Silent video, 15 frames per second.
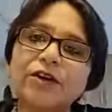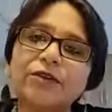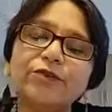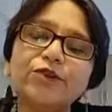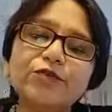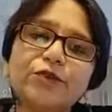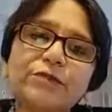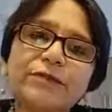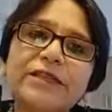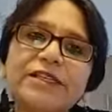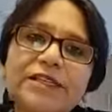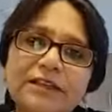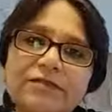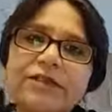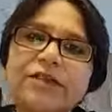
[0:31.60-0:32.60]
which will be
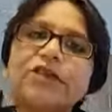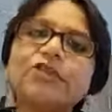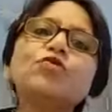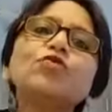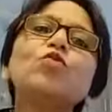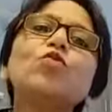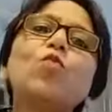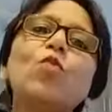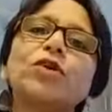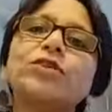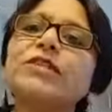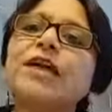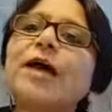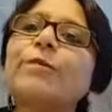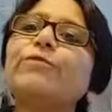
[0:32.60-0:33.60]
delivered through
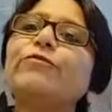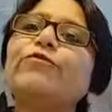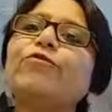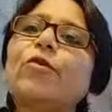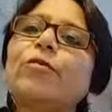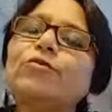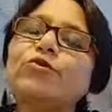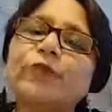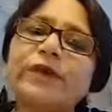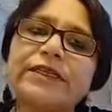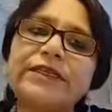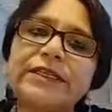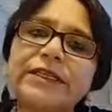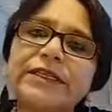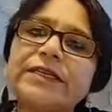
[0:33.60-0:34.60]
WhatsApp from
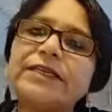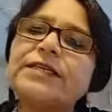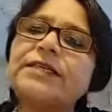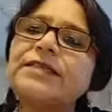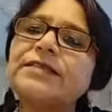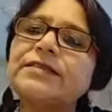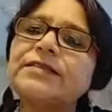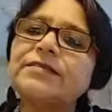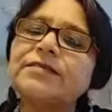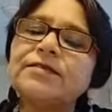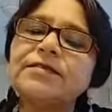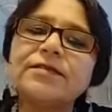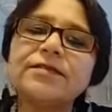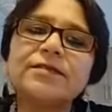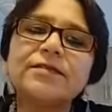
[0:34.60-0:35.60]

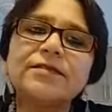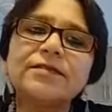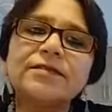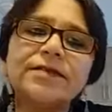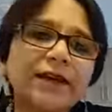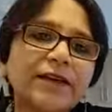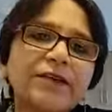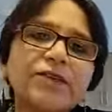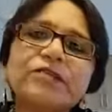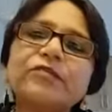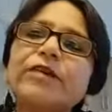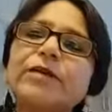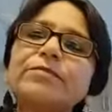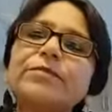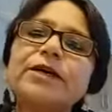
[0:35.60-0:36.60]
22nd
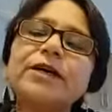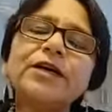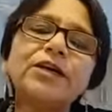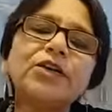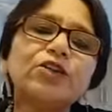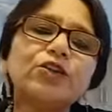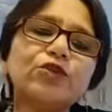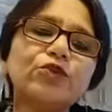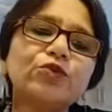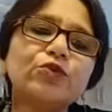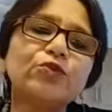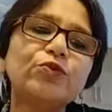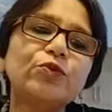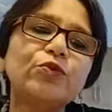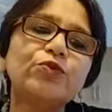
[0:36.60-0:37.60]
November
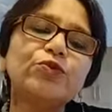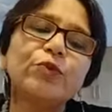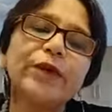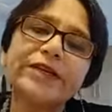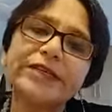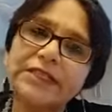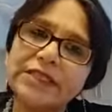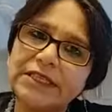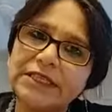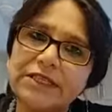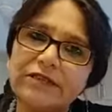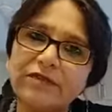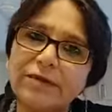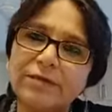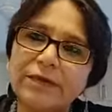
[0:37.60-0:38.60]
to 26th
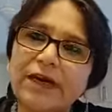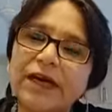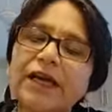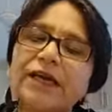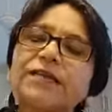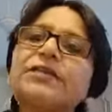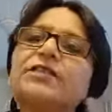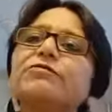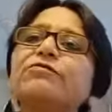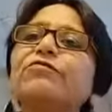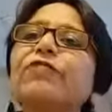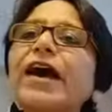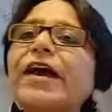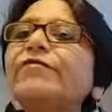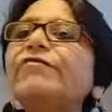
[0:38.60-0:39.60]
November. And it's a
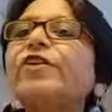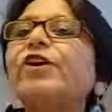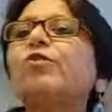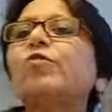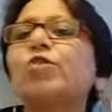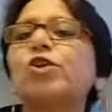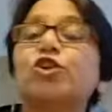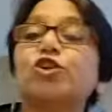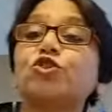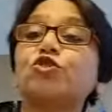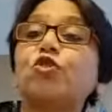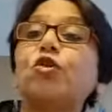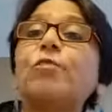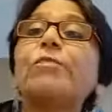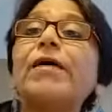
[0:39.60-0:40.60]
5-day
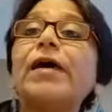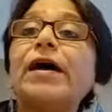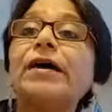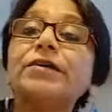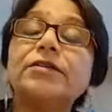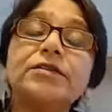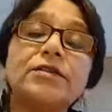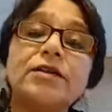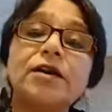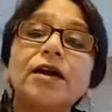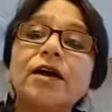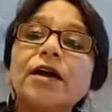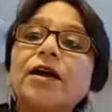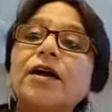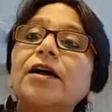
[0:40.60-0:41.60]
workshop, and
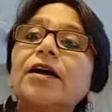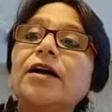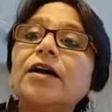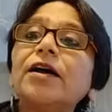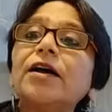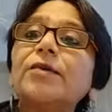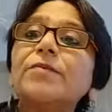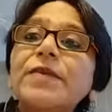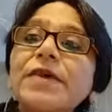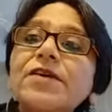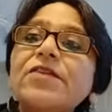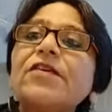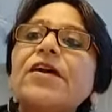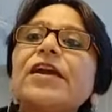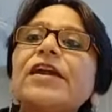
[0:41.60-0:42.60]

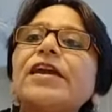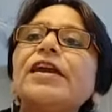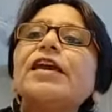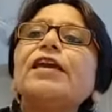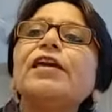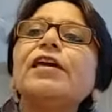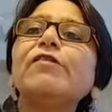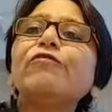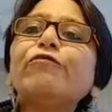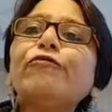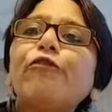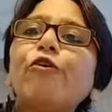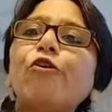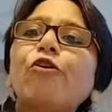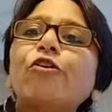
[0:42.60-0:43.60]
be ready
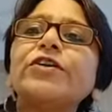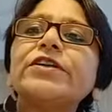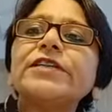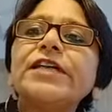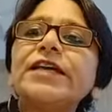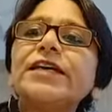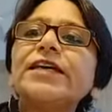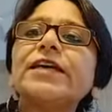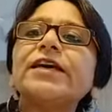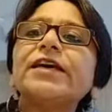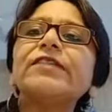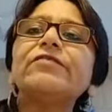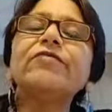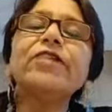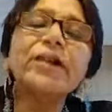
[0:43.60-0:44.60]
for taking
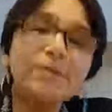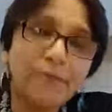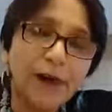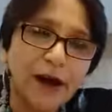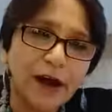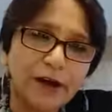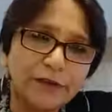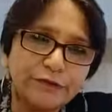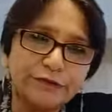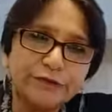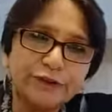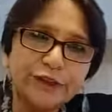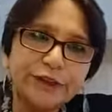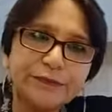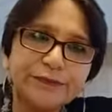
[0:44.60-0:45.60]
in very
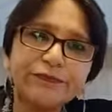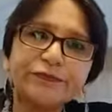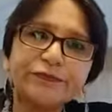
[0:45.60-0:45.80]
powerful